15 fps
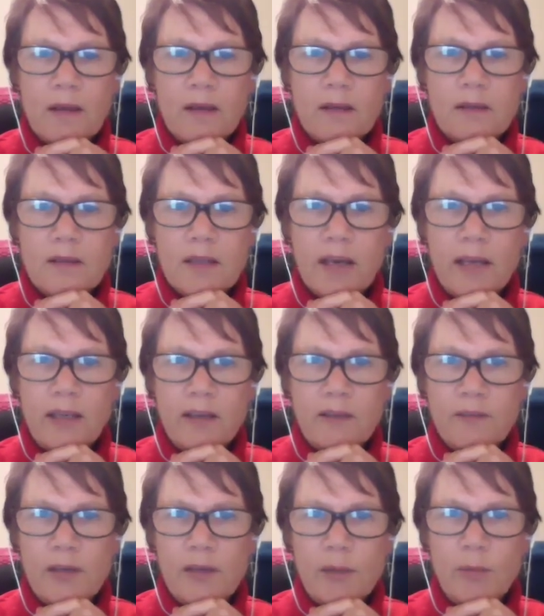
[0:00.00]
take a
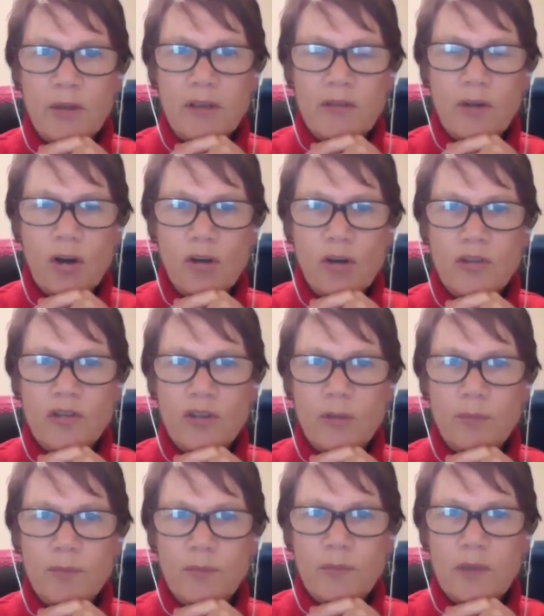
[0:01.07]
fair bit of
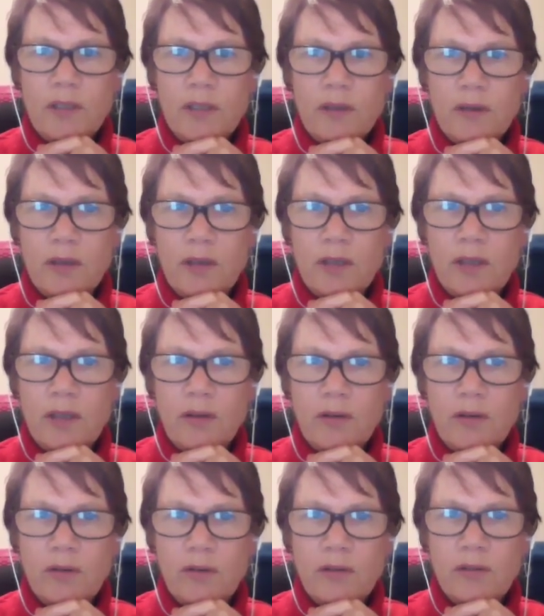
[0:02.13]
ownership
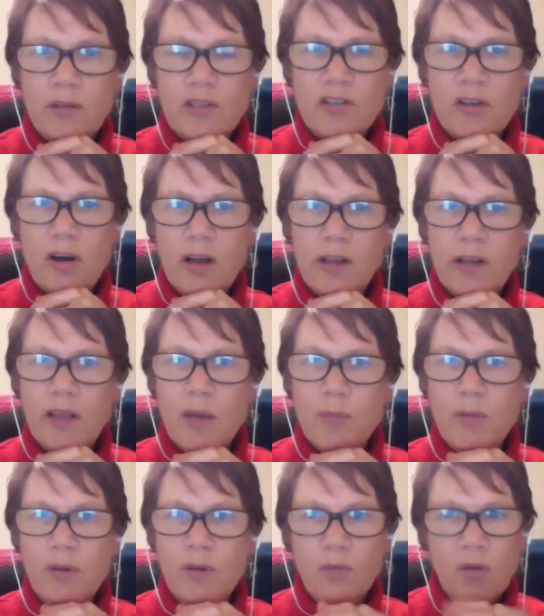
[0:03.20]
in deciding that.
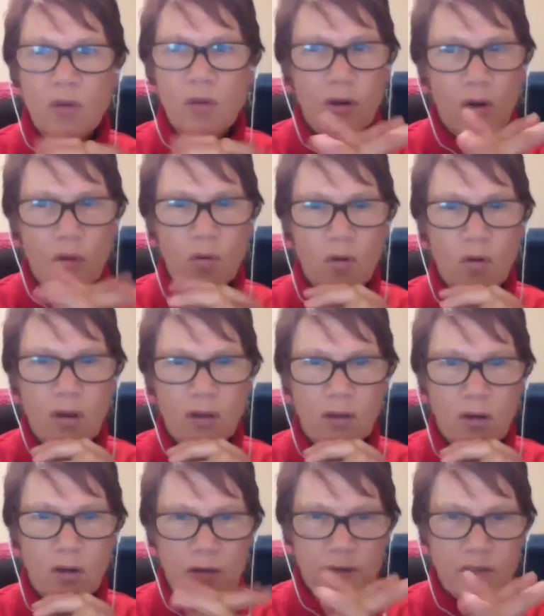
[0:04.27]
But, you know, a
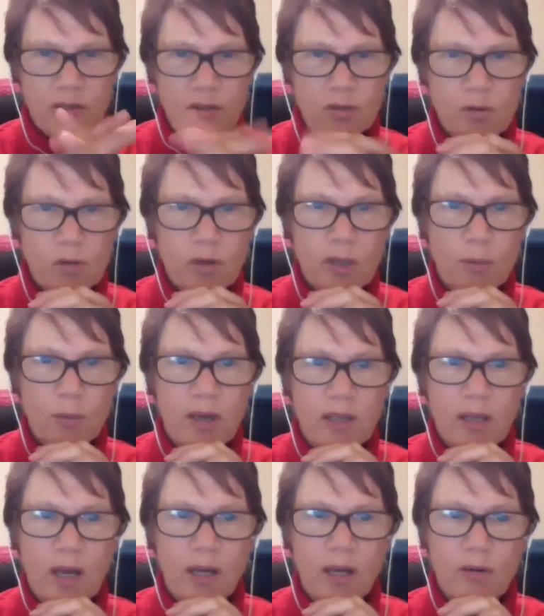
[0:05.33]
lot of us are talking about
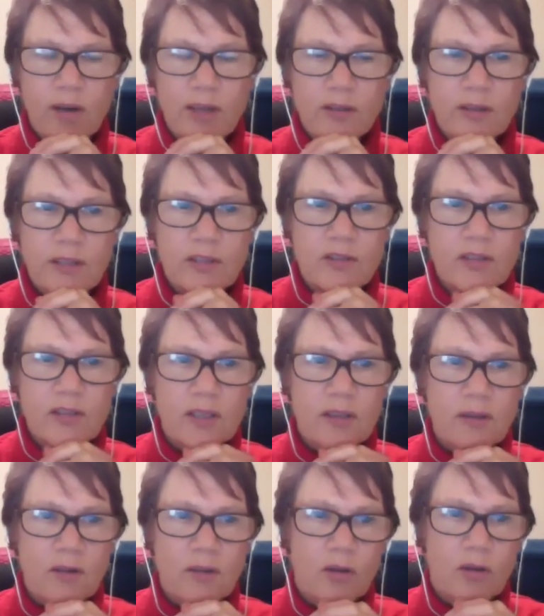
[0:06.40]
younger athletes here.
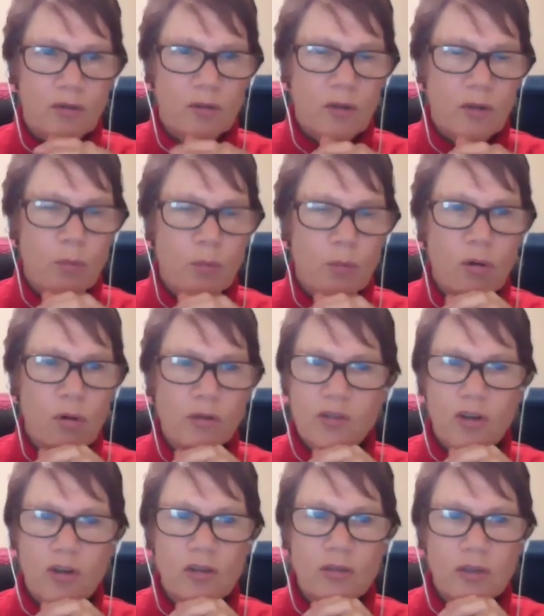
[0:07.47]
You know, the poll
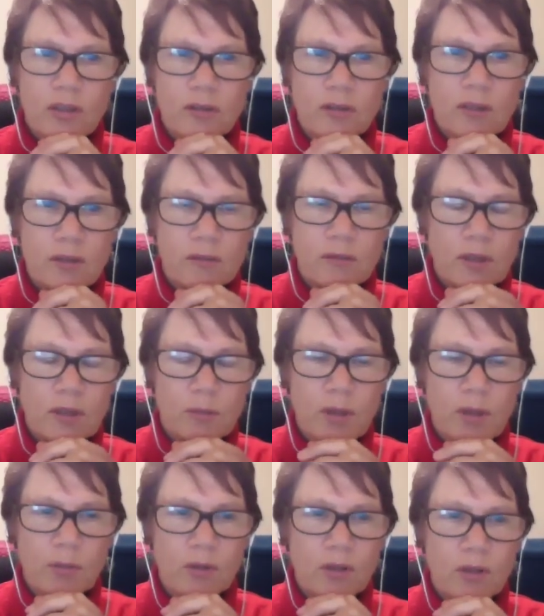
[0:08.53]
showed that
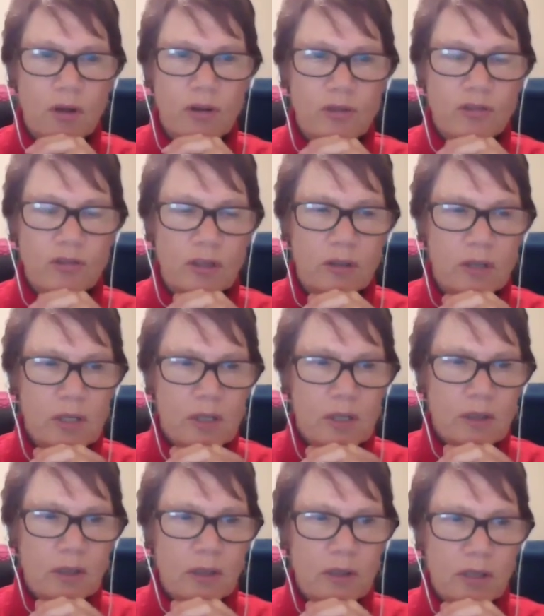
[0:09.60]
people are coaching
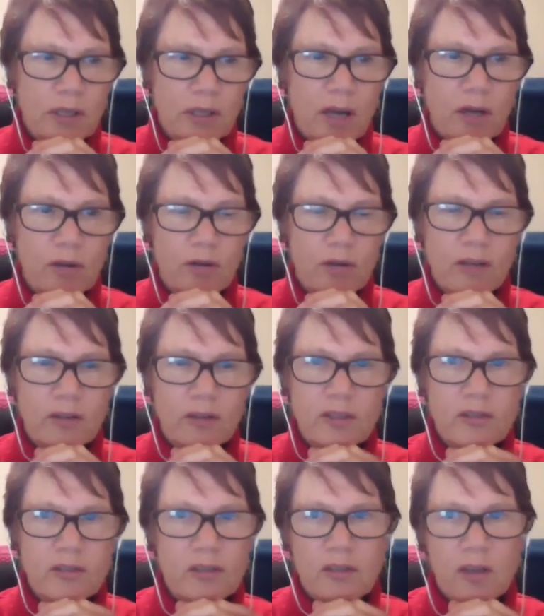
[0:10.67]
in the younger
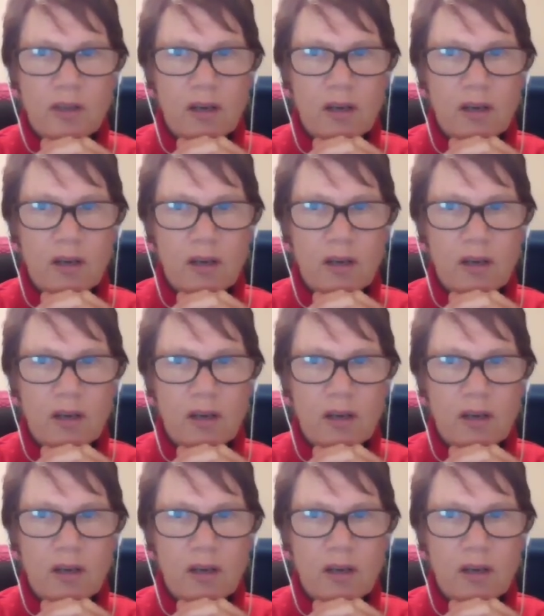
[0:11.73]
athletes. And